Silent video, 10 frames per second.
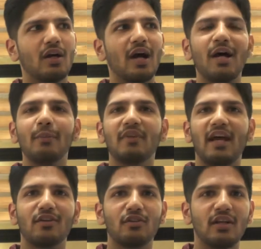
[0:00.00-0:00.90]
Carbs
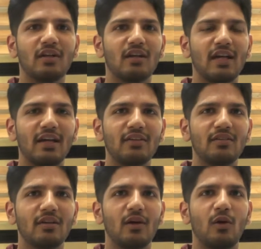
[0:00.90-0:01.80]
actually
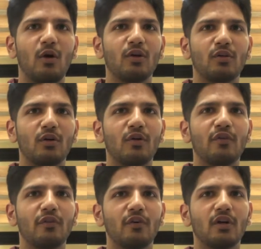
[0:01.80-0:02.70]
creates a lot
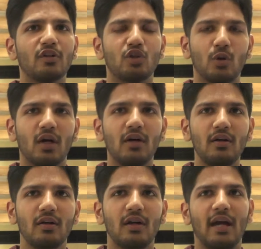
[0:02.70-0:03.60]
of sugar
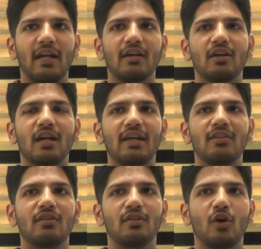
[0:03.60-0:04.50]
and
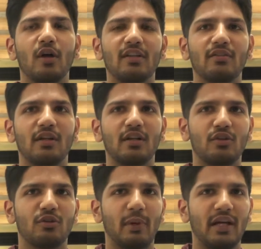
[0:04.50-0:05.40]
creates your
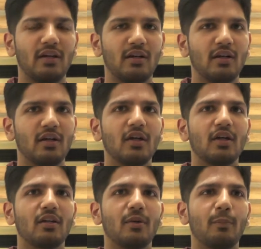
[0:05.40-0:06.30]
insulin to spike.
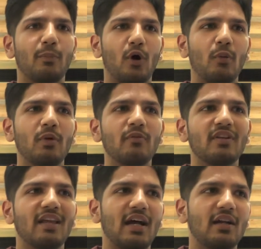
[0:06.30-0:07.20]
The problem
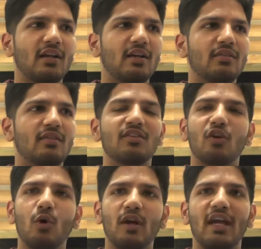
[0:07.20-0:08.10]
with that is
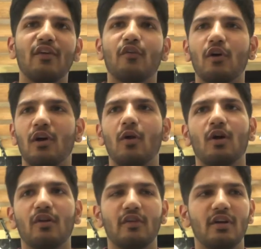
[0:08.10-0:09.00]
it's okay for a
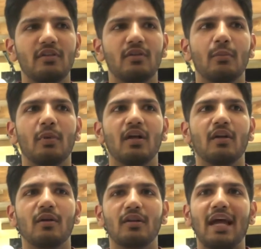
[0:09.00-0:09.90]
lot of us, but
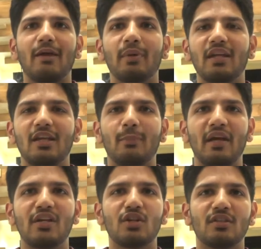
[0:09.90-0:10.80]
diabetes
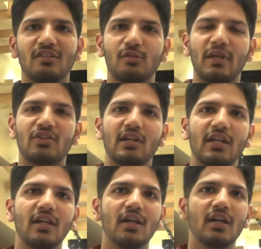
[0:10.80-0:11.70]
patients especially